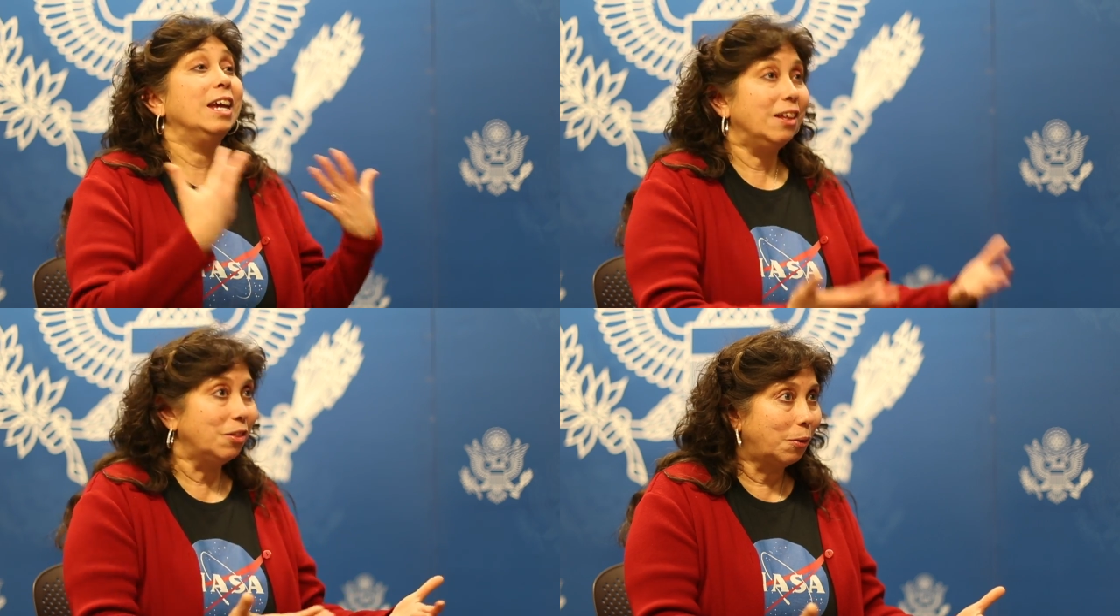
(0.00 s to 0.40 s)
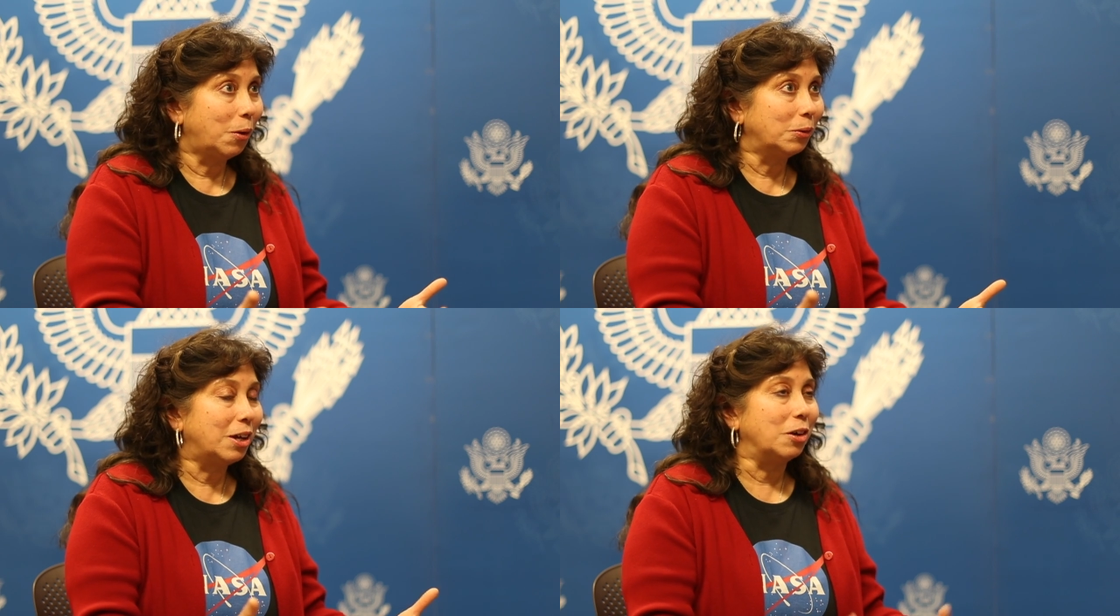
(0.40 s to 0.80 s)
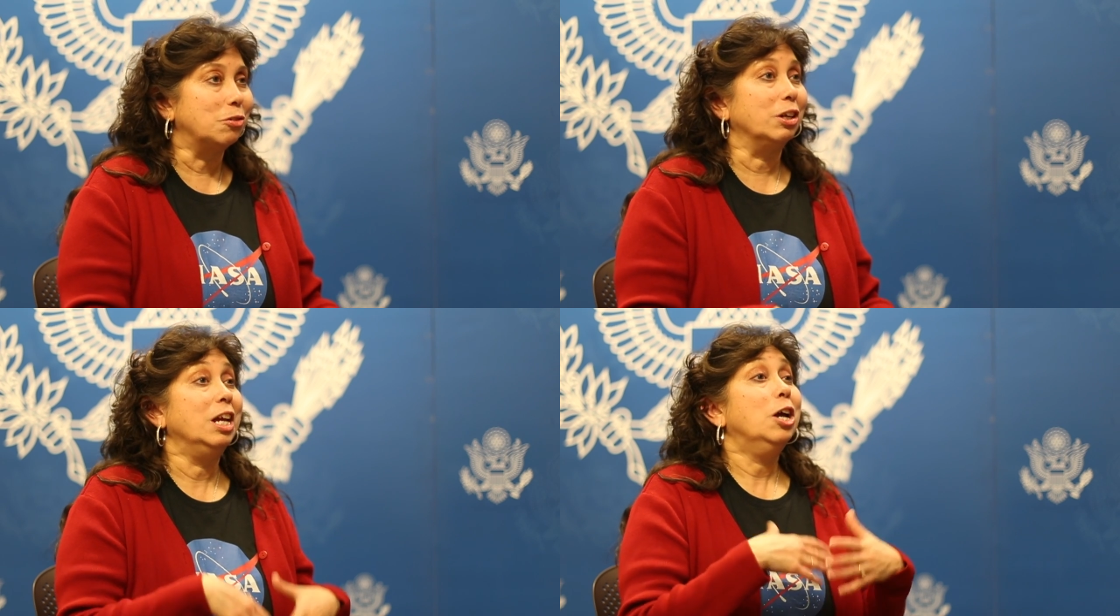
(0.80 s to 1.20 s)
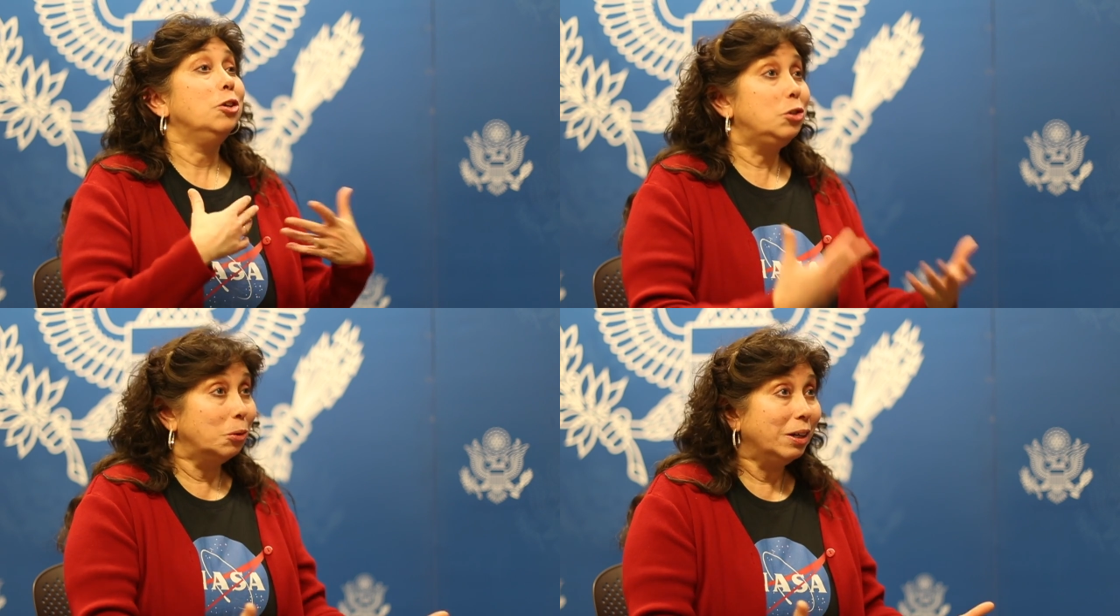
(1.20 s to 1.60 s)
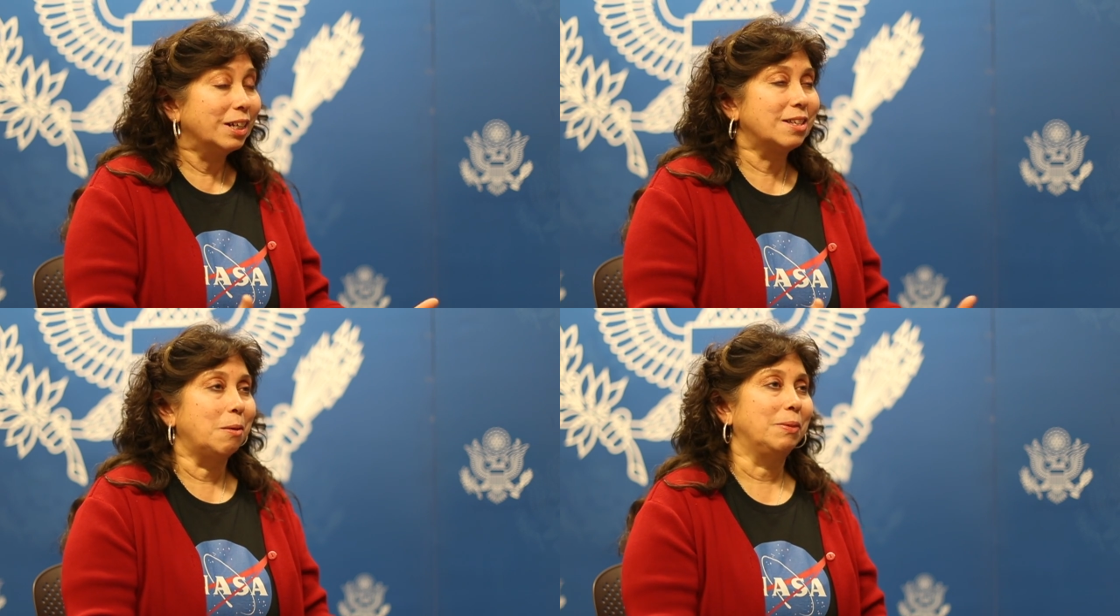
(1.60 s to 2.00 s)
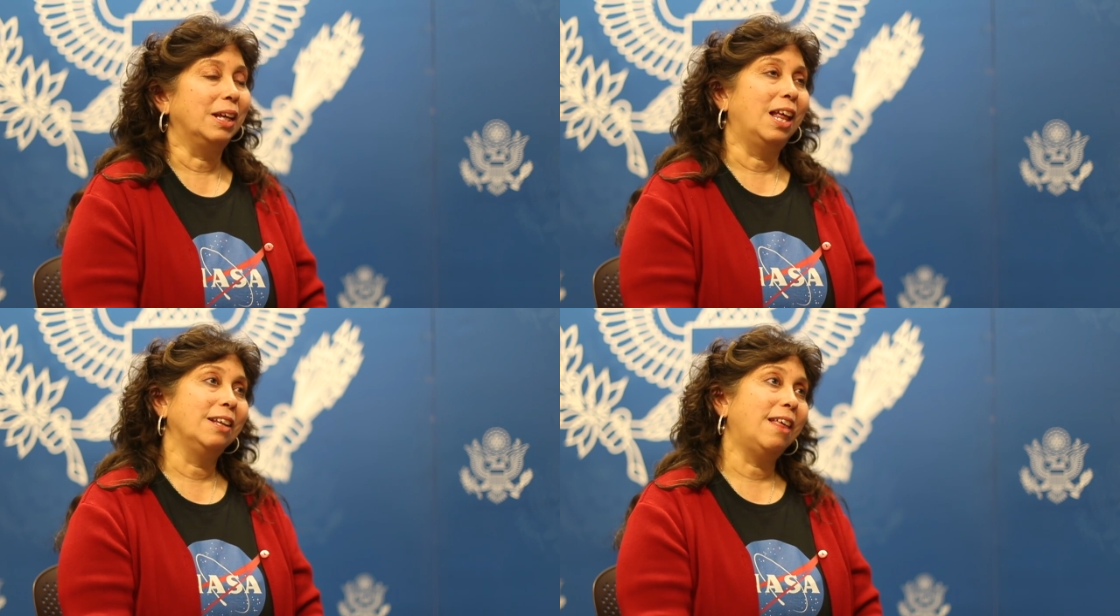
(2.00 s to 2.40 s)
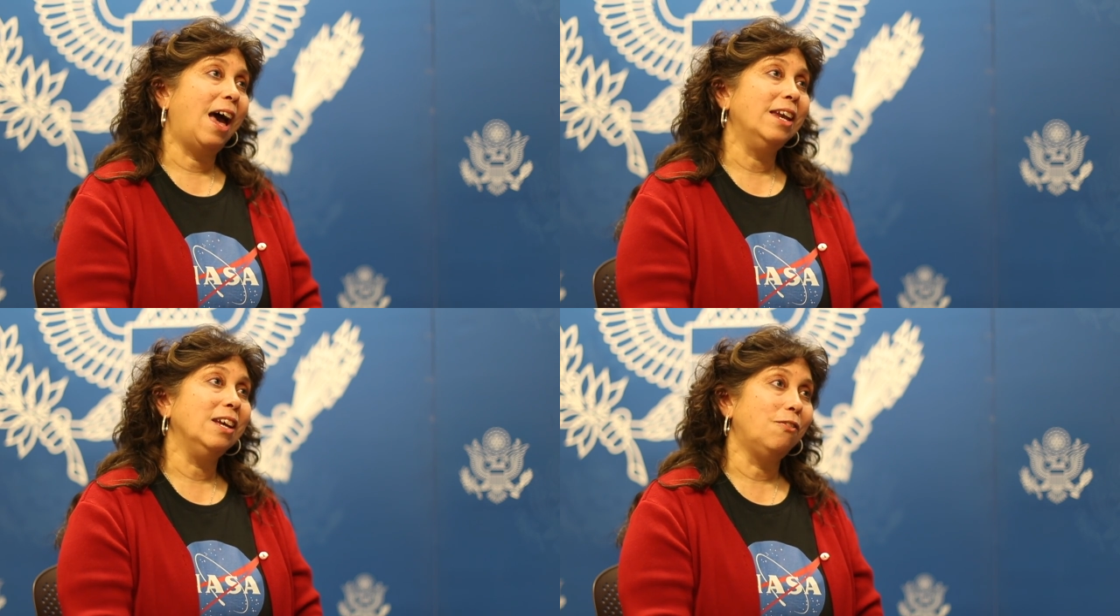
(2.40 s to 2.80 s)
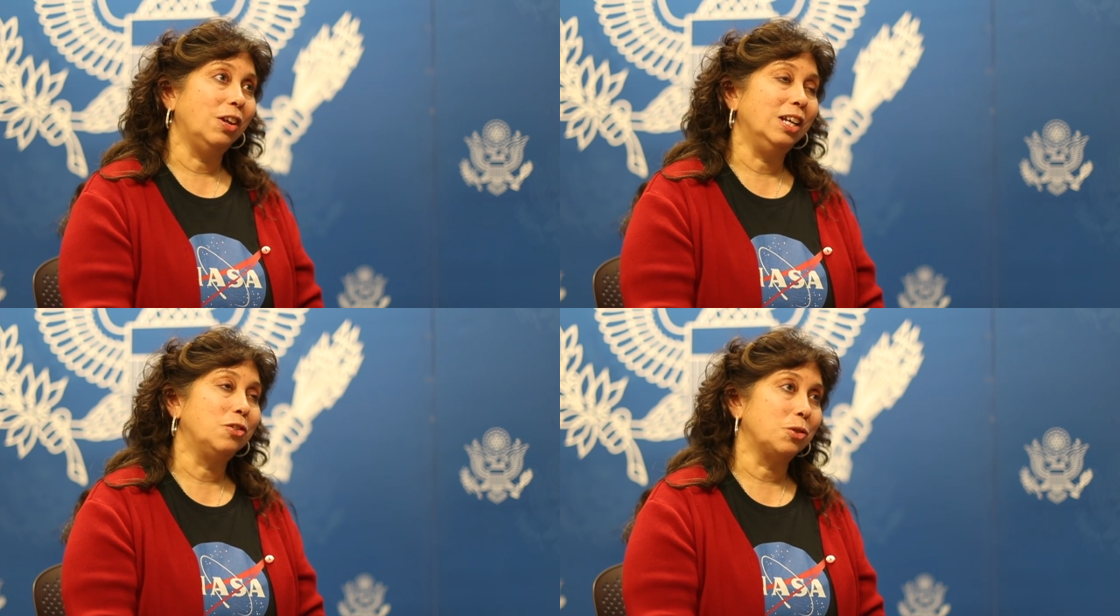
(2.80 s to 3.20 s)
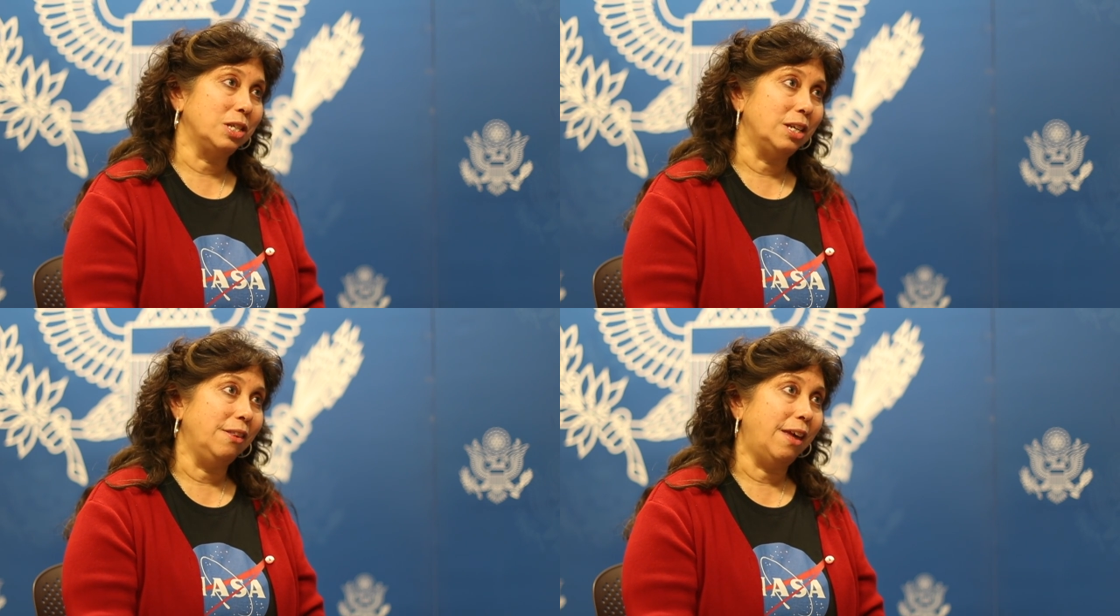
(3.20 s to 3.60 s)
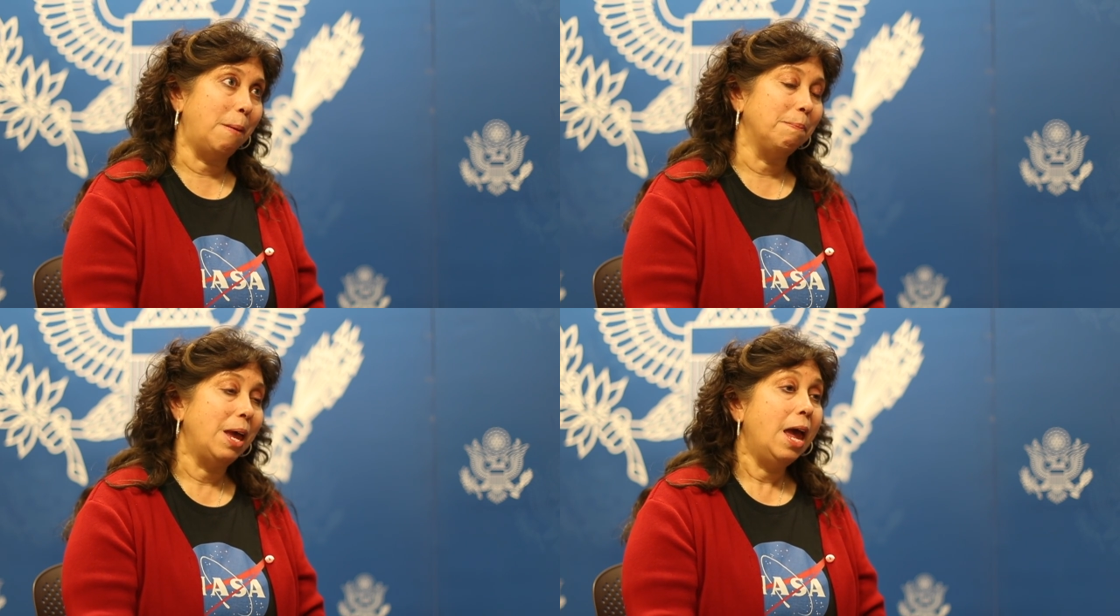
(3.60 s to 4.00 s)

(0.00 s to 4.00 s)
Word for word: in their own country doing something like that if it interested them